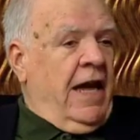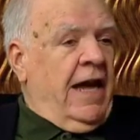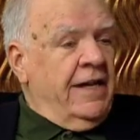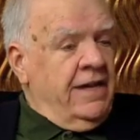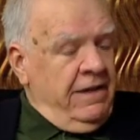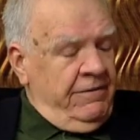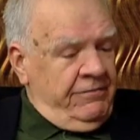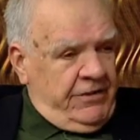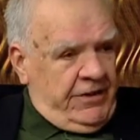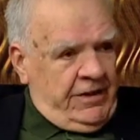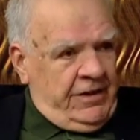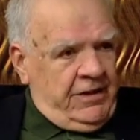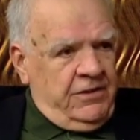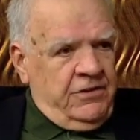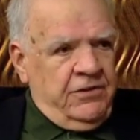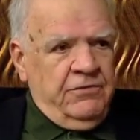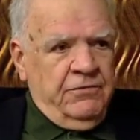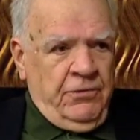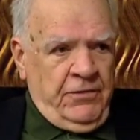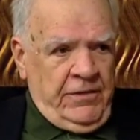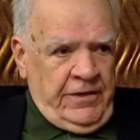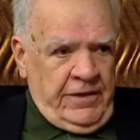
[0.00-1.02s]
I have tickets
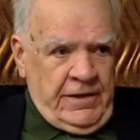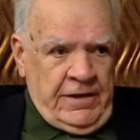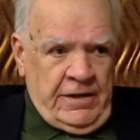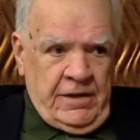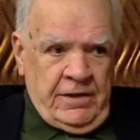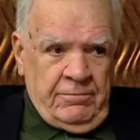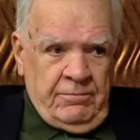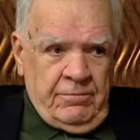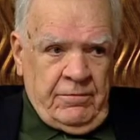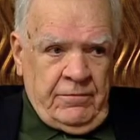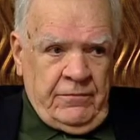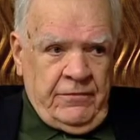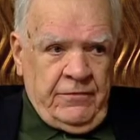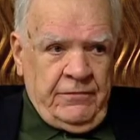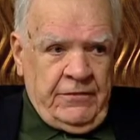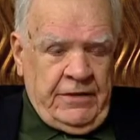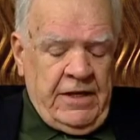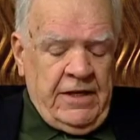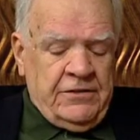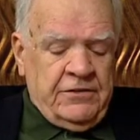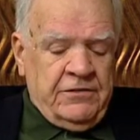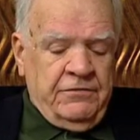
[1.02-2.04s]
for the. Yes, I have
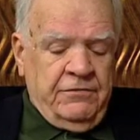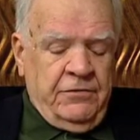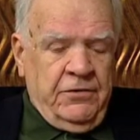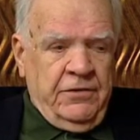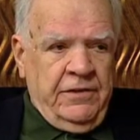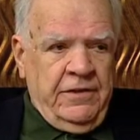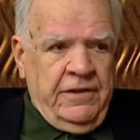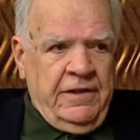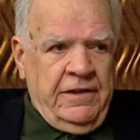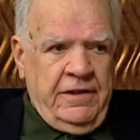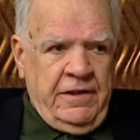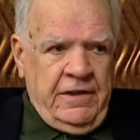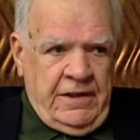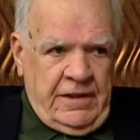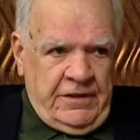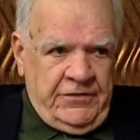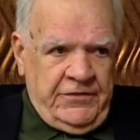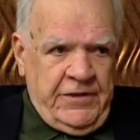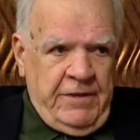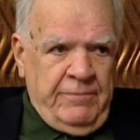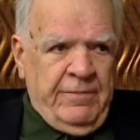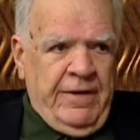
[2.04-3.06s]
tickets. Yes, for the okay.
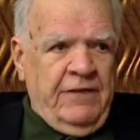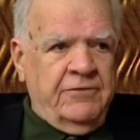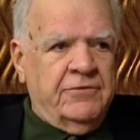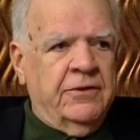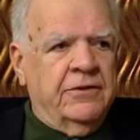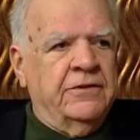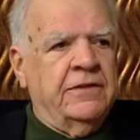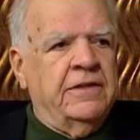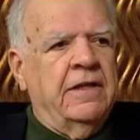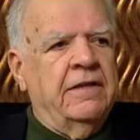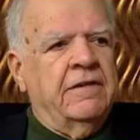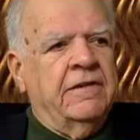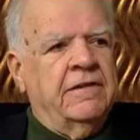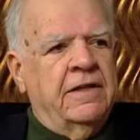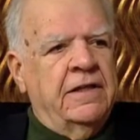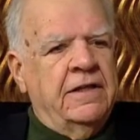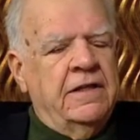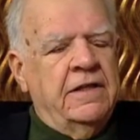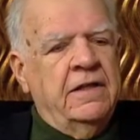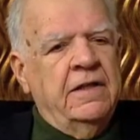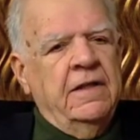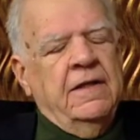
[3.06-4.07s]
uh, St. Patrick's Day right.
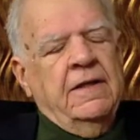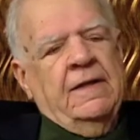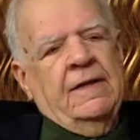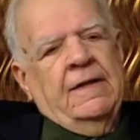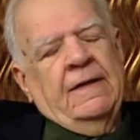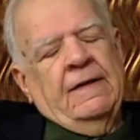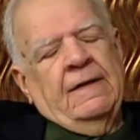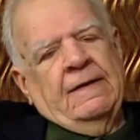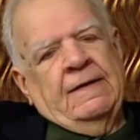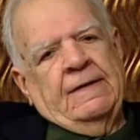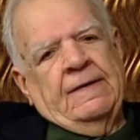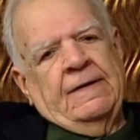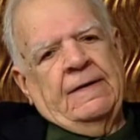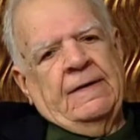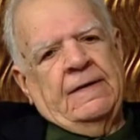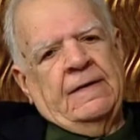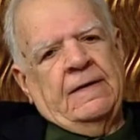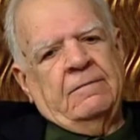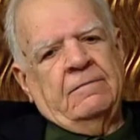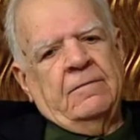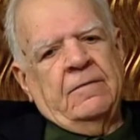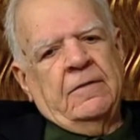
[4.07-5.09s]
thing. Uh,
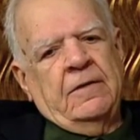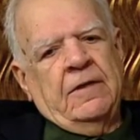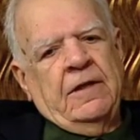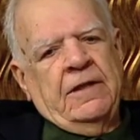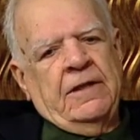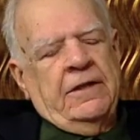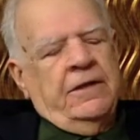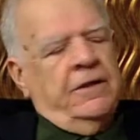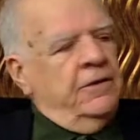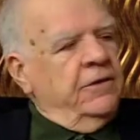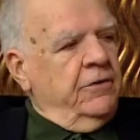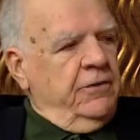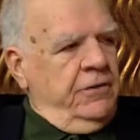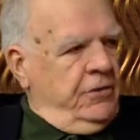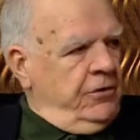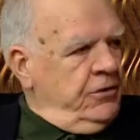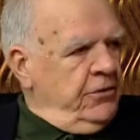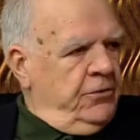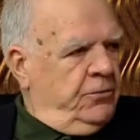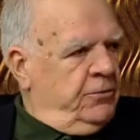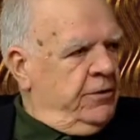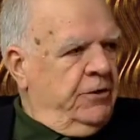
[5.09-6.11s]
uh
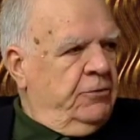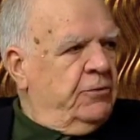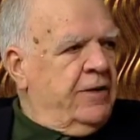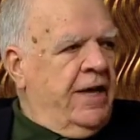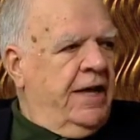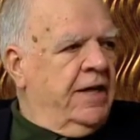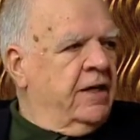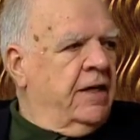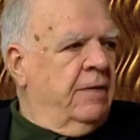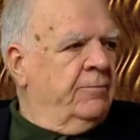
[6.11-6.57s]
you, you can't